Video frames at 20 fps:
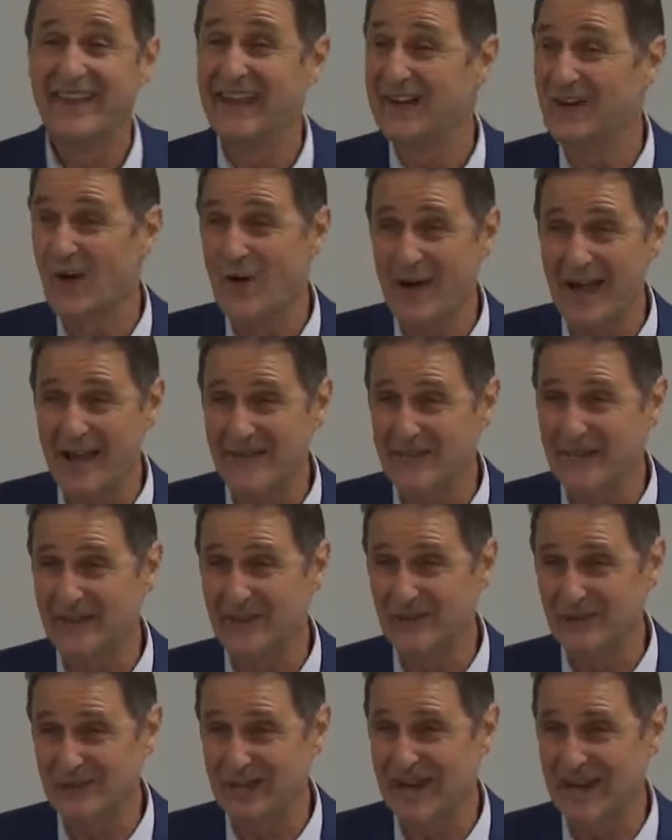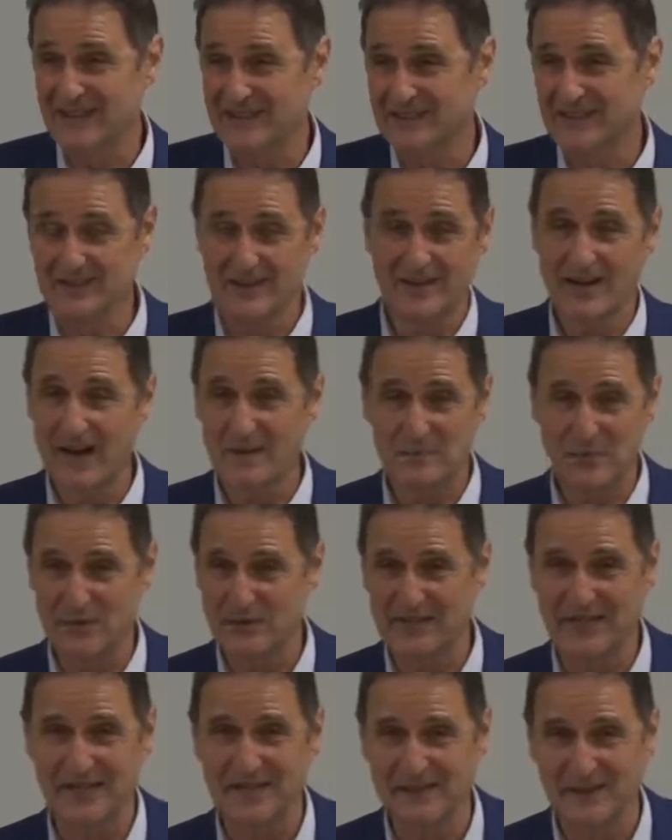They don't have endotoxins. They're not
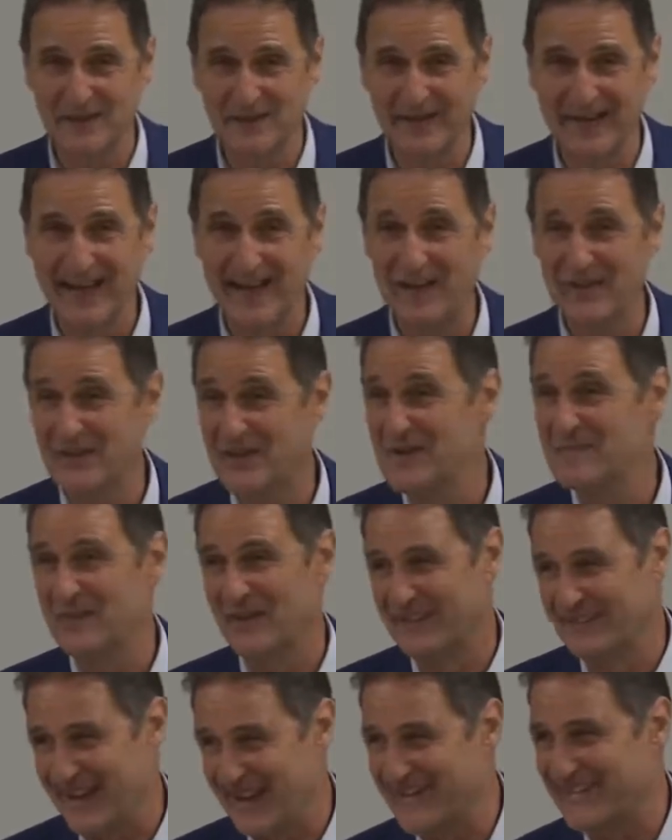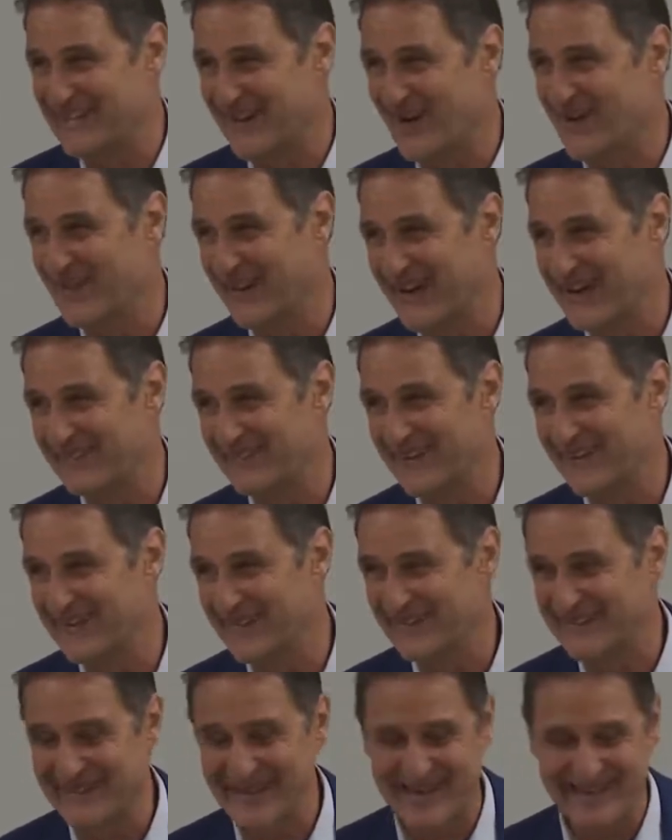particularly healthy, but they don't have
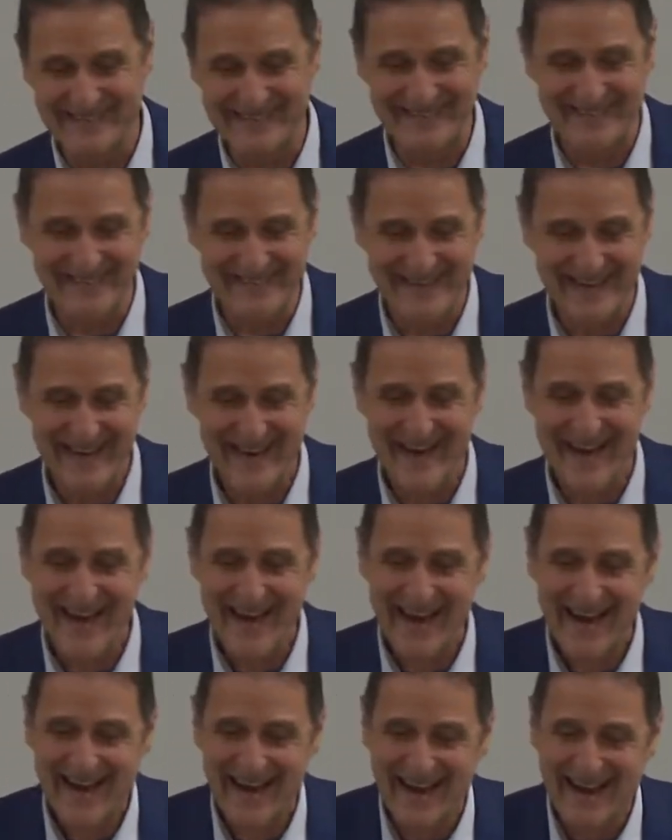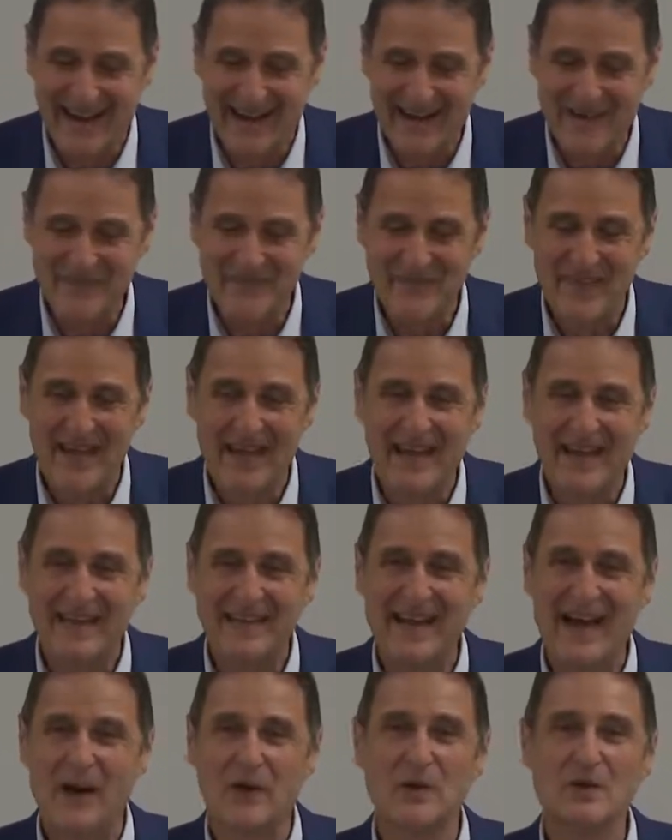endotoxins.
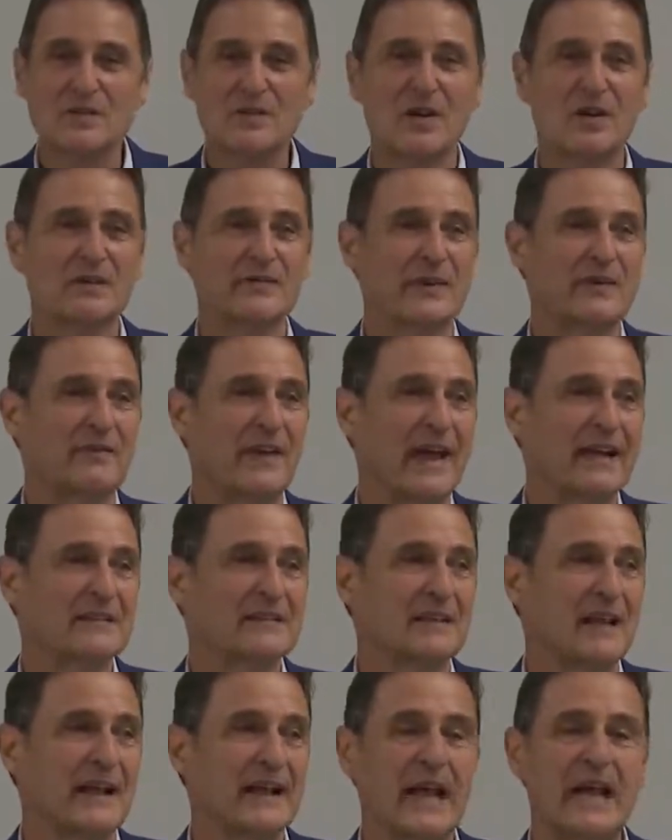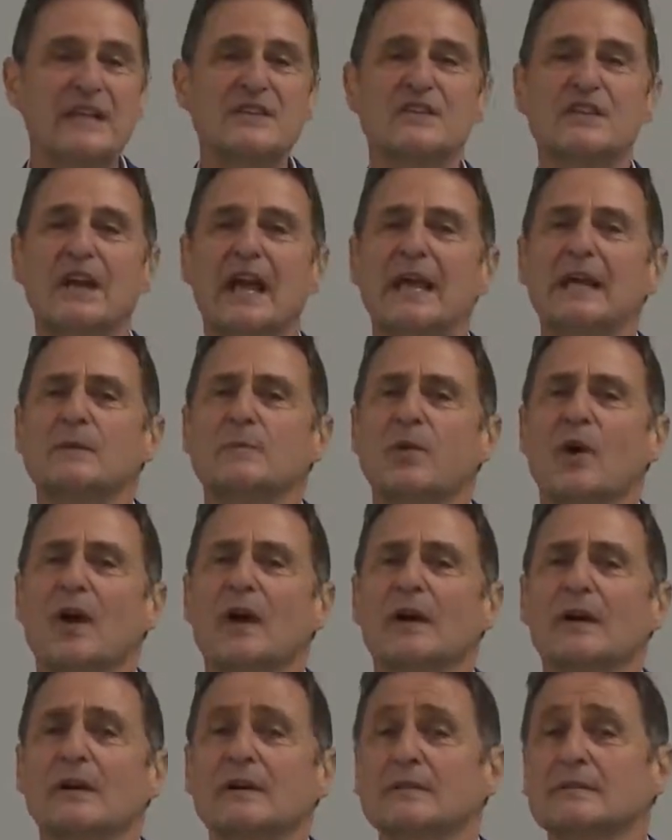Now, who's heard of advanced glycation end
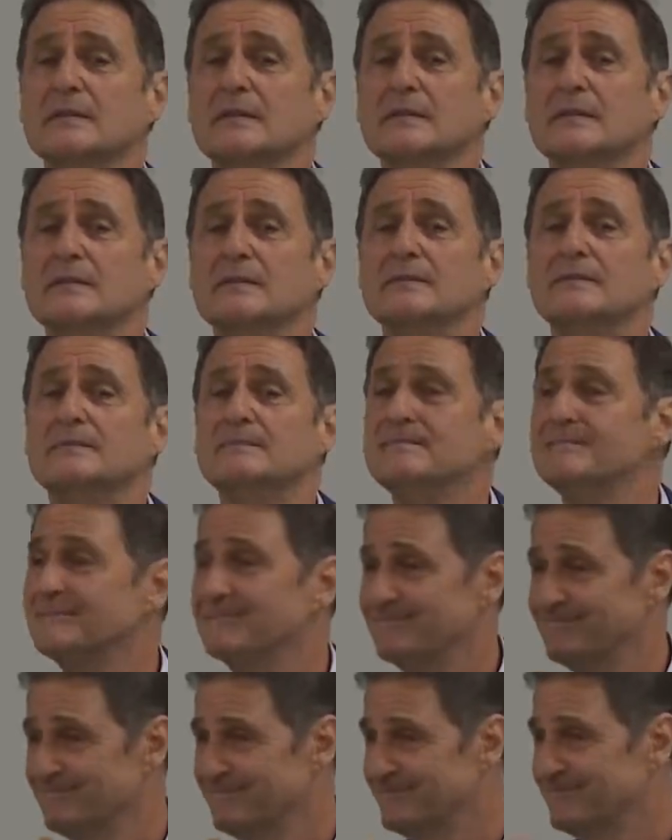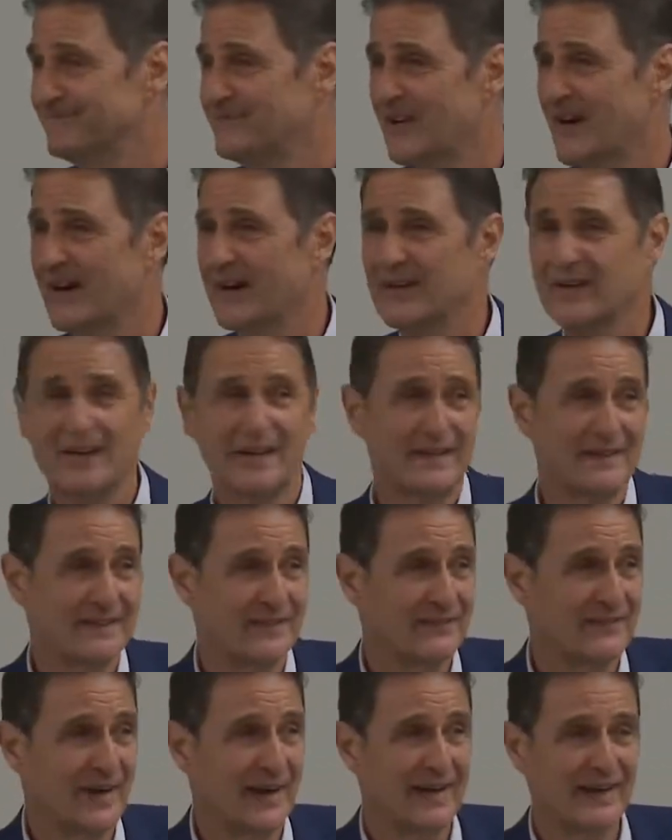products? Very good,
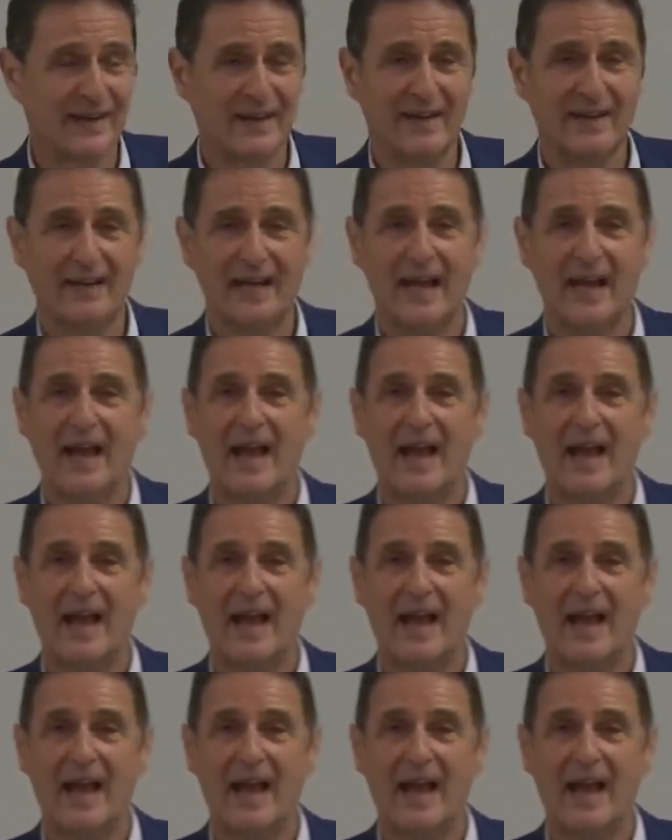very good.